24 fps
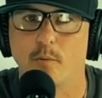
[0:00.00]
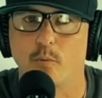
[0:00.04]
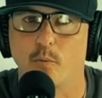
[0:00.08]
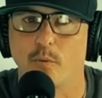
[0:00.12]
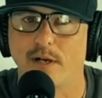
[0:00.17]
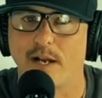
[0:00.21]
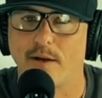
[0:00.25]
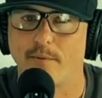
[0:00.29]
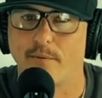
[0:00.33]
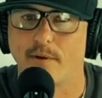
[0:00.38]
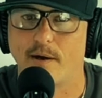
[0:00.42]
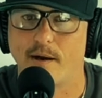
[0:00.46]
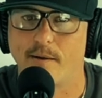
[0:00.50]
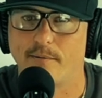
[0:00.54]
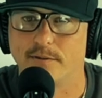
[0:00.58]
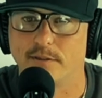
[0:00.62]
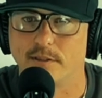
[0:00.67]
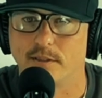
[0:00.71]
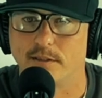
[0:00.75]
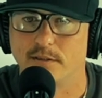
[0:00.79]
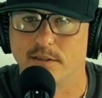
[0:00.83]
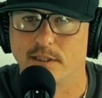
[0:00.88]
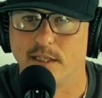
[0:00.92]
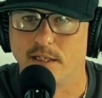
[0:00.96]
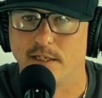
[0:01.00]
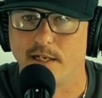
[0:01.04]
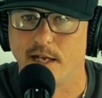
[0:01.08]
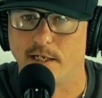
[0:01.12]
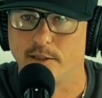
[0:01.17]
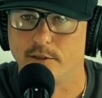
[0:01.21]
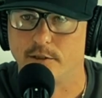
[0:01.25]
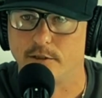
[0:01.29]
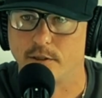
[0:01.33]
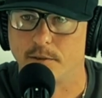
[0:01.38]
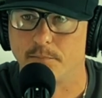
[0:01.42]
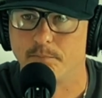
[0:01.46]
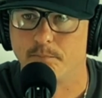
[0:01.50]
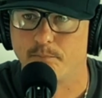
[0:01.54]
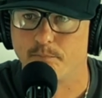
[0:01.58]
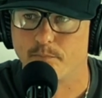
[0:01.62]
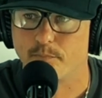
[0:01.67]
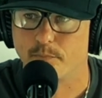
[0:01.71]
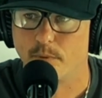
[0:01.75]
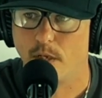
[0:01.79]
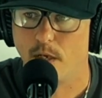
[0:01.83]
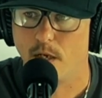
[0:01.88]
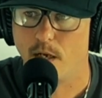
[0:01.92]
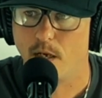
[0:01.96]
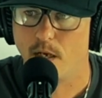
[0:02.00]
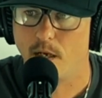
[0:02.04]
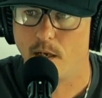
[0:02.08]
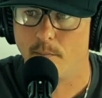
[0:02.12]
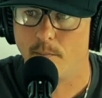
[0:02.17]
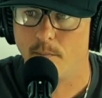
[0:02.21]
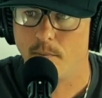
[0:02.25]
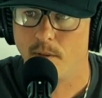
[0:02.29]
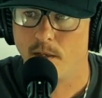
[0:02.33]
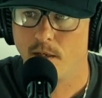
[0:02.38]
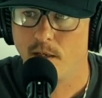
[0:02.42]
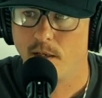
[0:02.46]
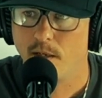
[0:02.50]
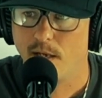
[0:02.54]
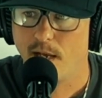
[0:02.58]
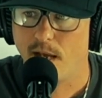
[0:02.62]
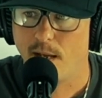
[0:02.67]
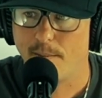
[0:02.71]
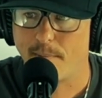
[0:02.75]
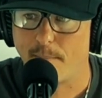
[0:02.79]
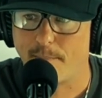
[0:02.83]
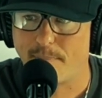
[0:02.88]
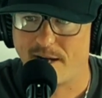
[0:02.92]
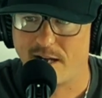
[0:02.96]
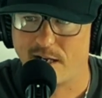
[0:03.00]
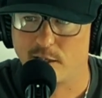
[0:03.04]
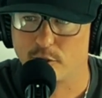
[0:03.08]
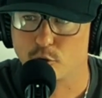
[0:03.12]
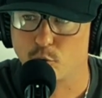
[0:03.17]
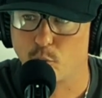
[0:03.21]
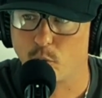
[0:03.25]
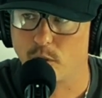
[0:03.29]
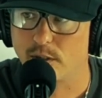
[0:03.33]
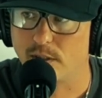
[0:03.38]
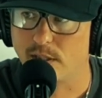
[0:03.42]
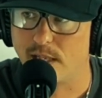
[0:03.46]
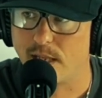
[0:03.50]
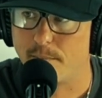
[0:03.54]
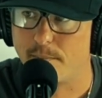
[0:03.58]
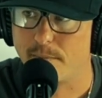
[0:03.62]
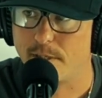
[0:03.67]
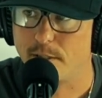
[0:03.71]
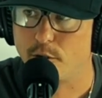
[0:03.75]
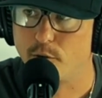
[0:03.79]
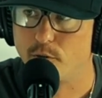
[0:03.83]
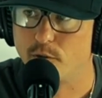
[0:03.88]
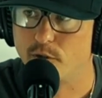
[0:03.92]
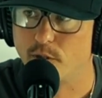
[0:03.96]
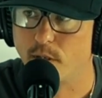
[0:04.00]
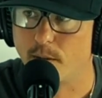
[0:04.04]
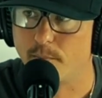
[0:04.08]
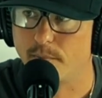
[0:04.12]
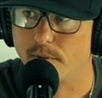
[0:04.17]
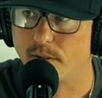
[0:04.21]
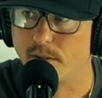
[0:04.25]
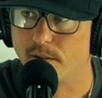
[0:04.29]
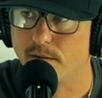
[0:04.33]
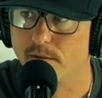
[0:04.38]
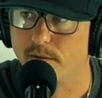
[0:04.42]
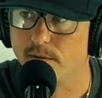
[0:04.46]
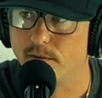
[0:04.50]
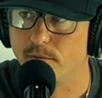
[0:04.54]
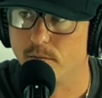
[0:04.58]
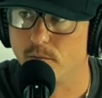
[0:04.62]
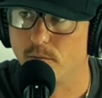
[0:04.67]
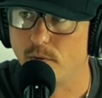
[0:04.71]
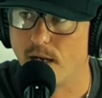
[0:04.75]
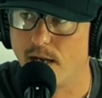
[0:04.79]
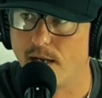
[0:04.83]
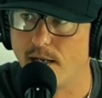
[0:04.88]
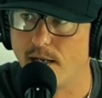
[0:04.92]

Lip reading: whenever I was a teenager, and my parents wouldn't let me do something, right?